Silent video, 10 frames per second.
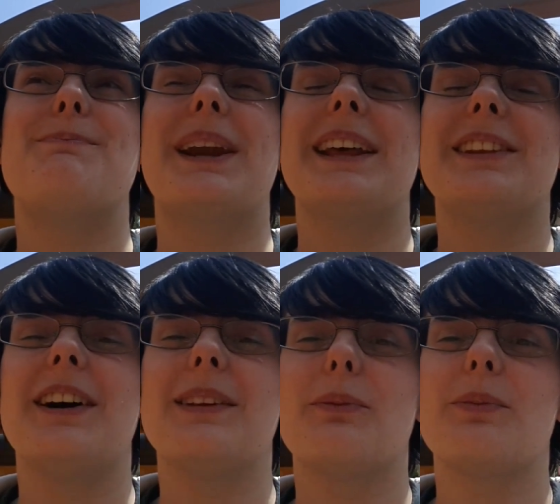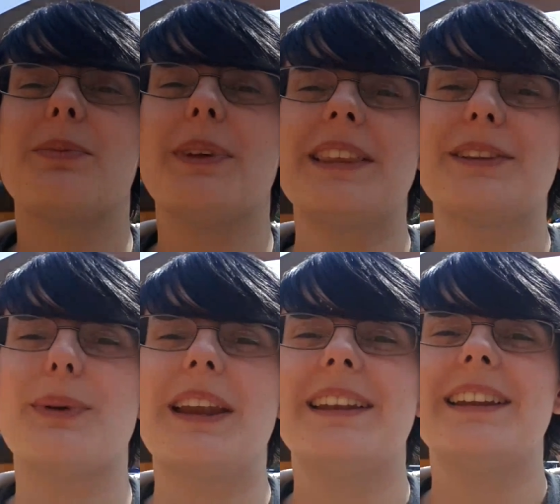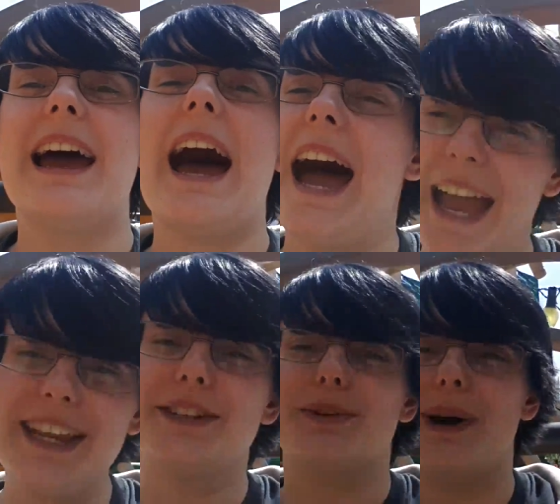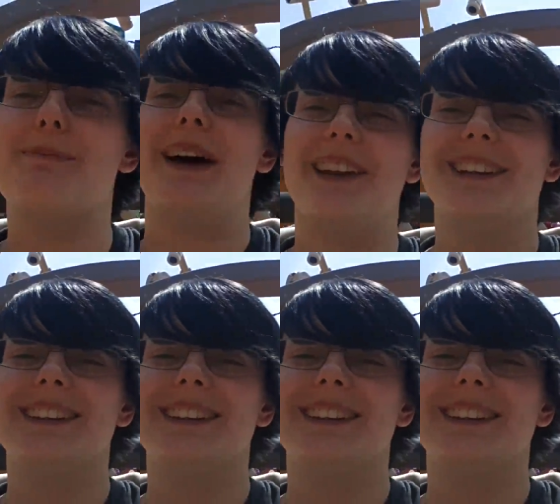But I thought, with this one, I could do one better.